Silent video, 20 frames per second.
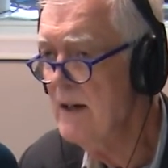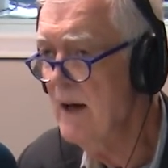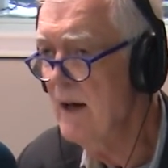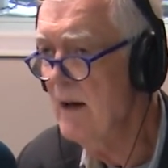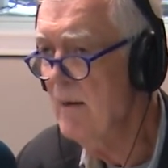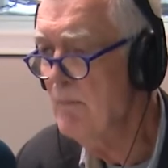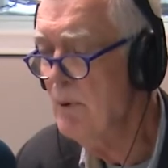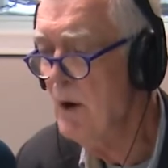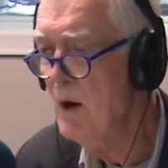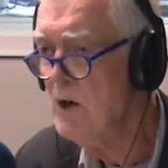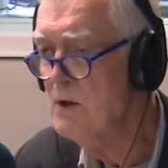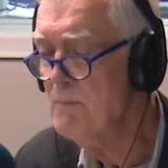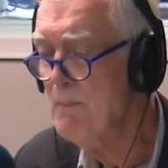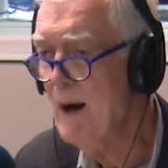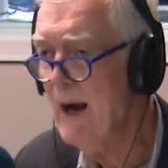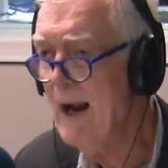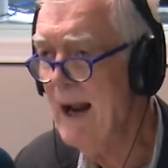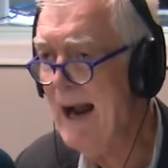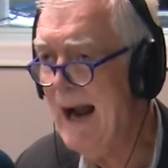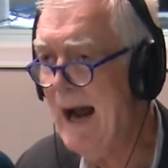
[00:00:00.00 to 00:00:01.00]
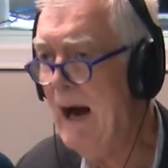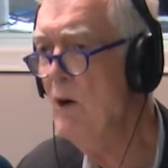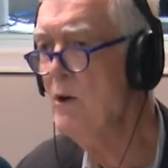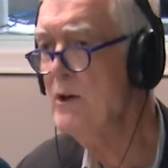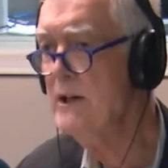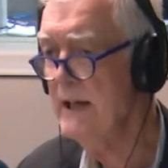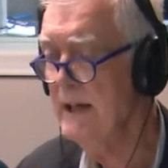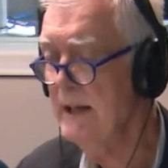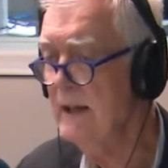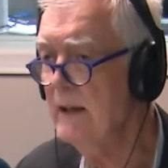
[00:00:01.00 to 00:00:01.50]
approached by
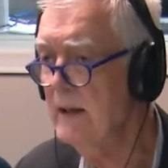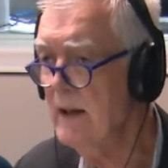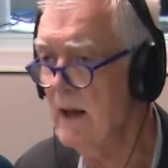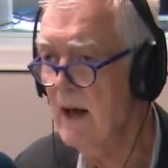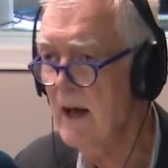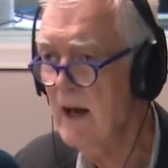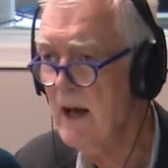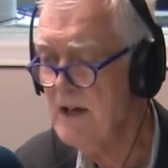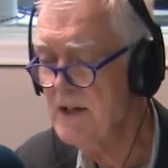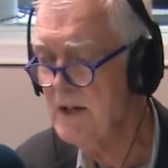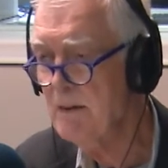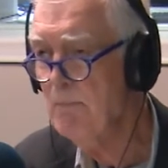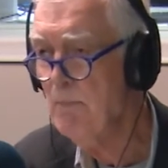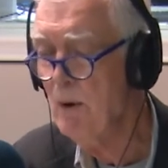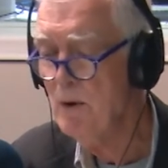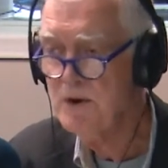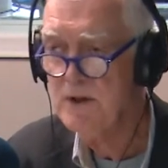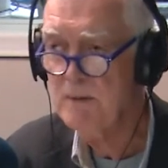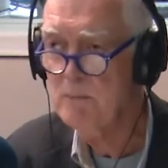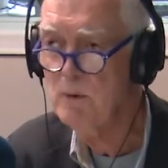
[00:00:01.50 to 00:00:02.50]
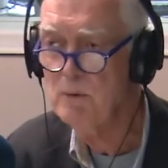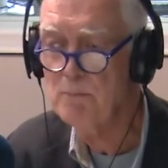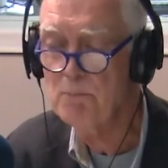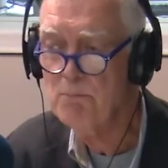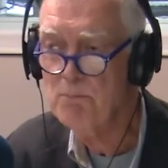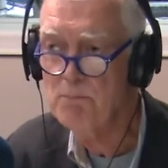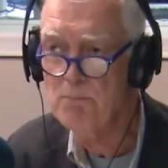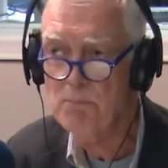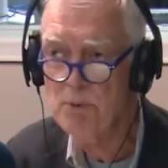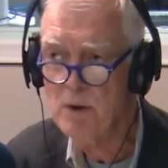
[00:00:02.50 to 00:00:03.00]
Audi as a possible
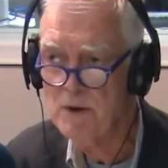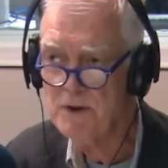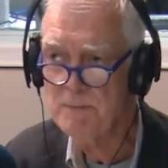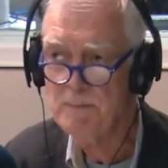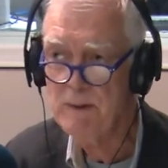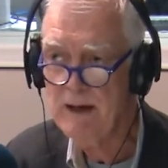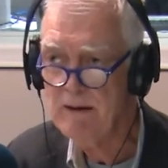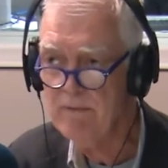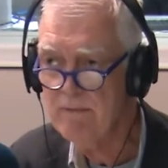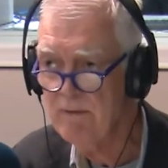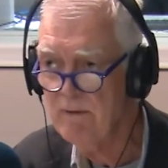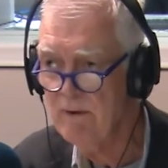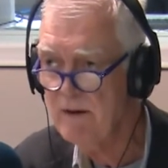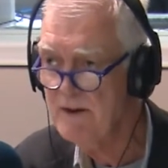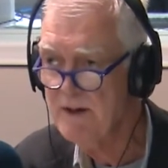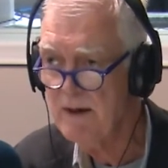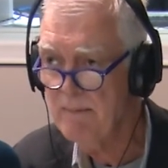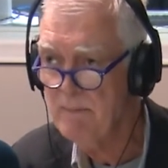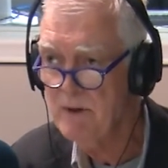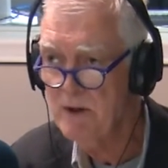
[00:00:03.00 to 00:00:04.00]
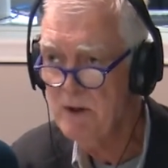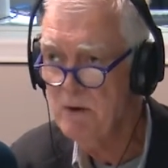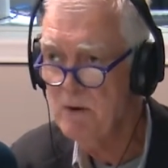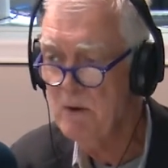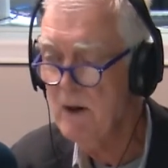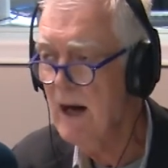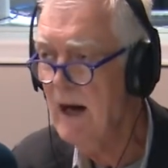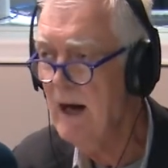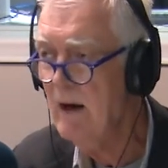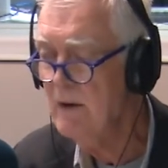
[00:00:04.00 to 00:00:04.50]
prospect for some
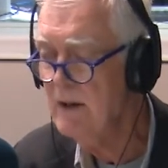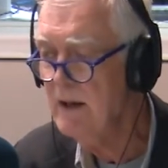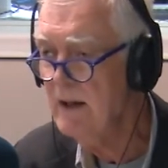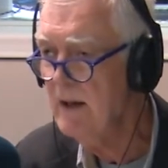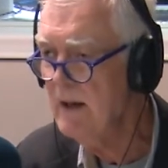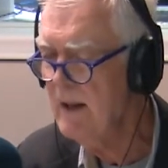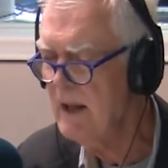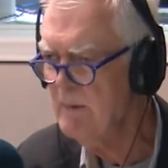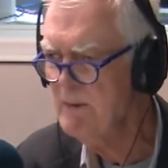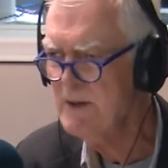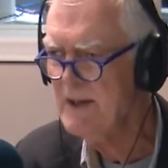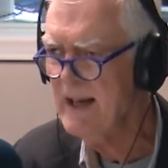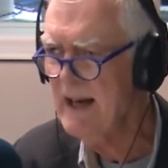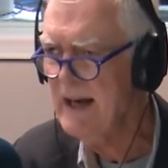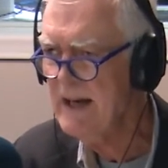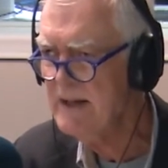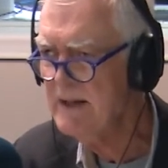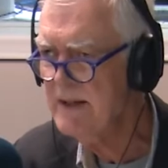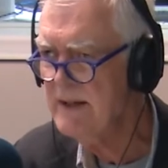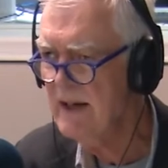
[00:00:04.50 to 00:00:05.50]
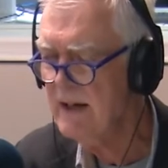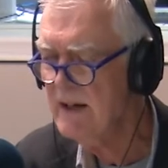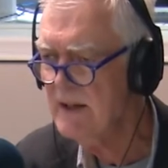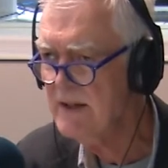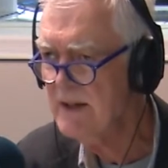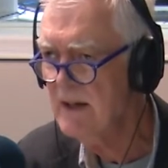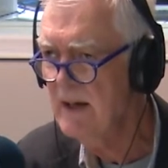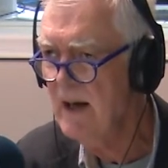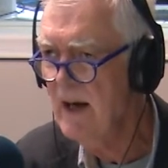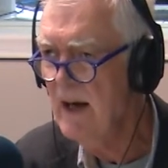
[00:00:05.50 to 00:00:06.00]
new Audi, I think it was the
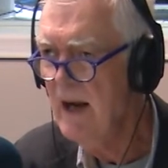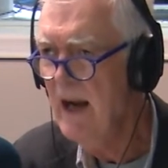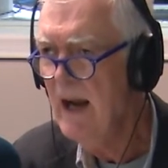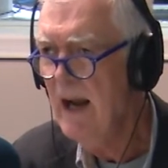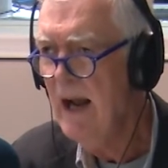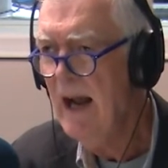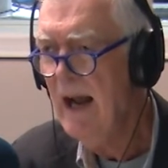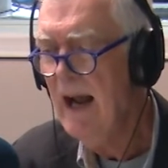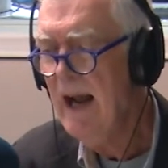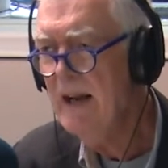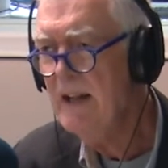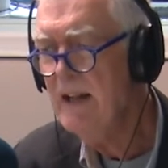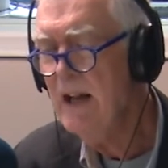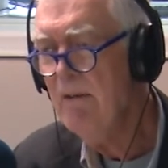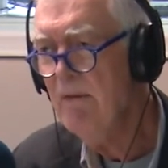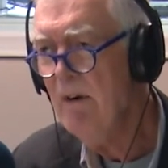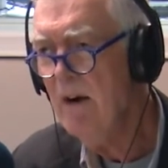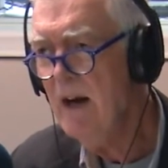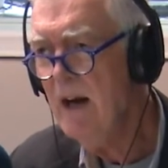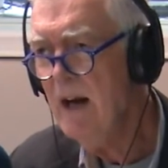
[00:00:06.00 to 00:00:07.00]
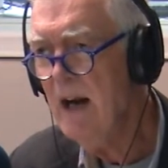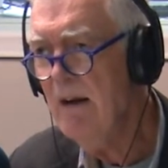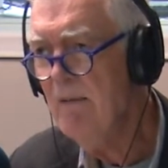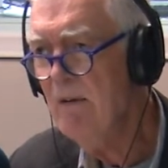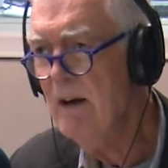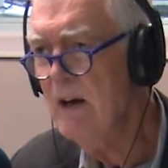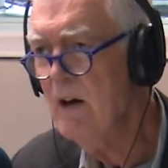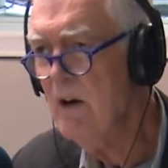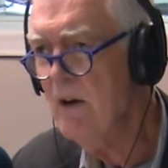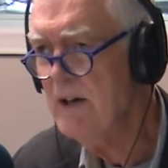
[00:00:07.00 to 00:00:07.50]
A6. And they very
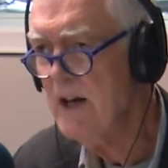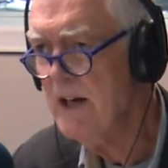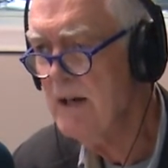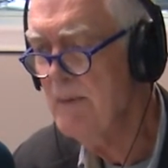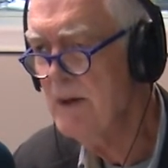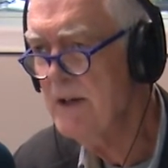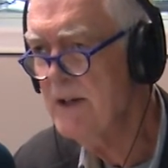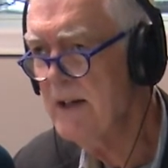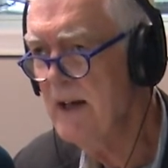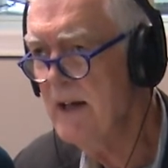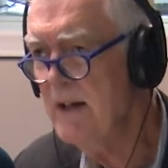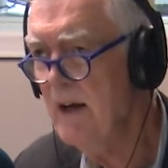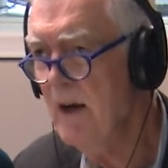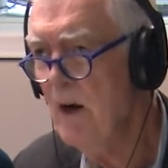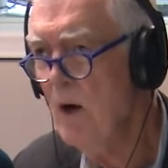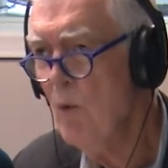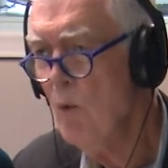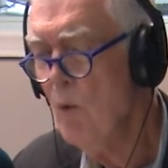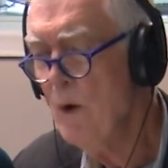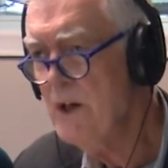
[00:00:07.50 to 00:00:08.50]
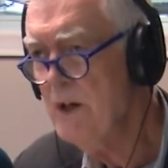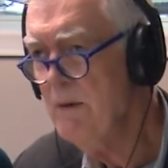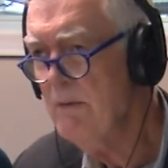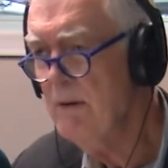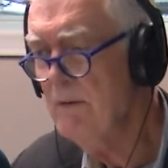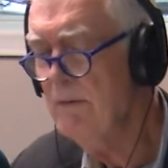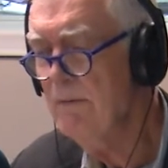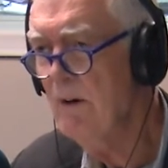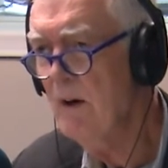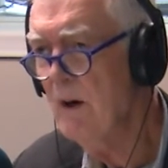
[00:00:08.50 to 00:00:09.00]
cleverly contacted me and said, which of
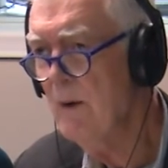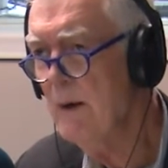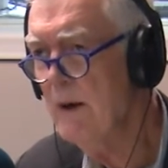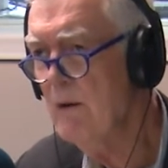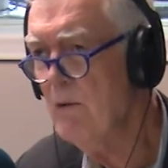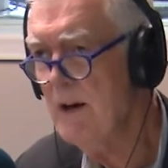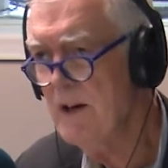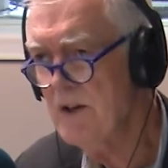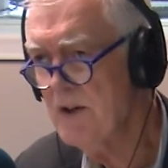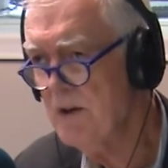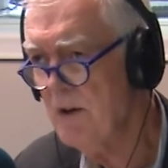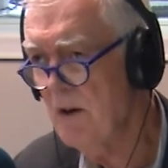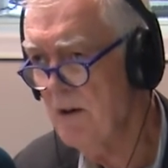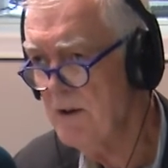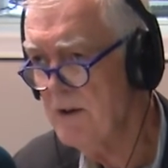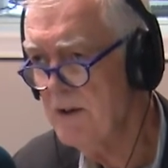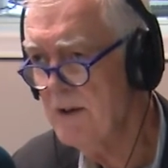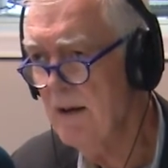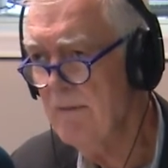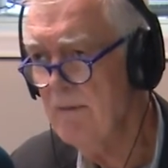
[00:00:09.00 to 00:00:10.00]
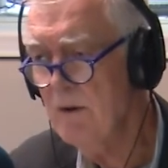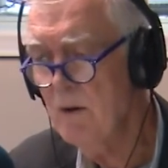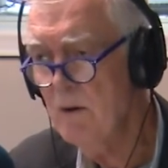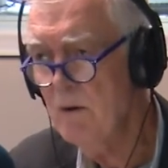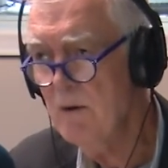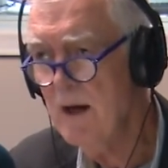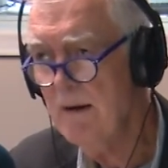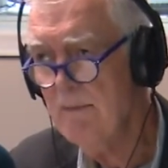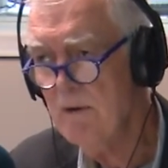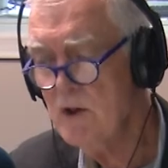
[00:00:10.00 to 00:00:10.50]
the following restaurants have
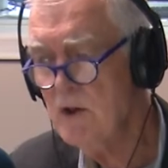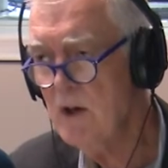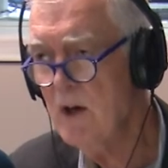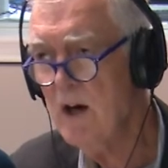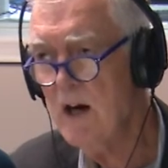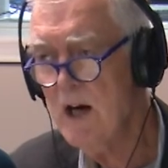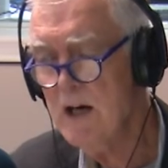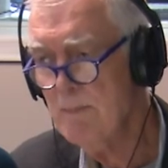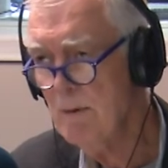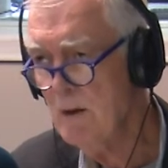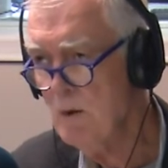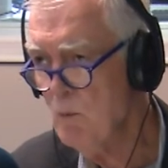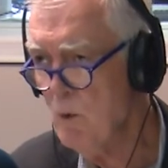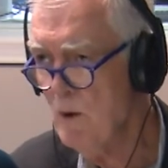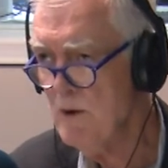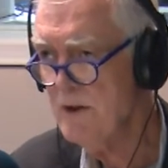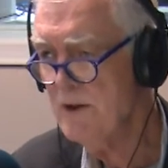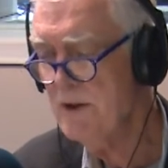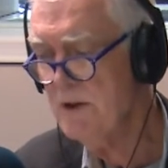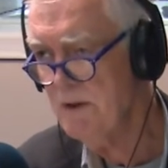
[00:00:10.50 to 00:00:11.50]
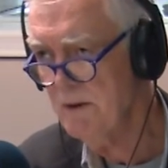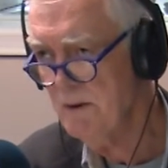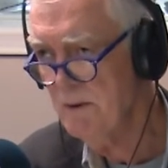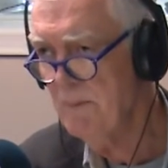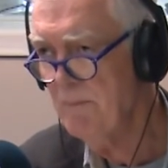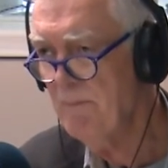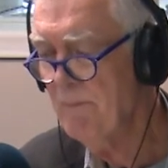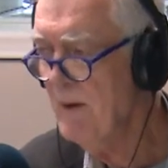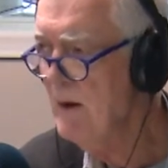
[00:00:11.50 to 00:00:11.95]
you never tried but want to?